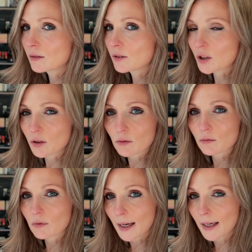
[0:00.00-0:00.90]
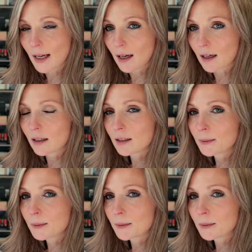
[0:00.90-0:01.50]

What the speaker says: just writing